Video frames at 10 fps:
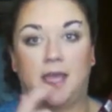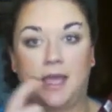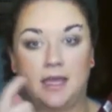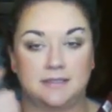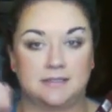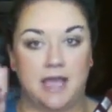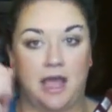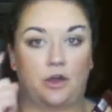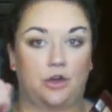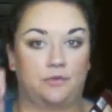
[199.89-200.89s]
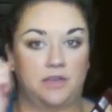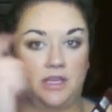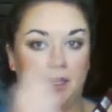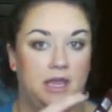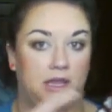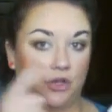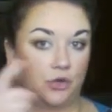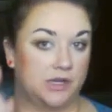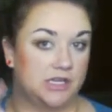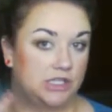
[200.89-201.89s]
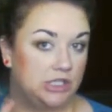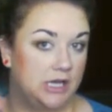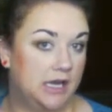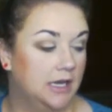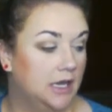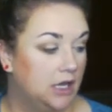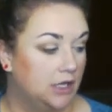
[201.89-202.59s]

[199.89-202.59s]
as the outer V and crease shade.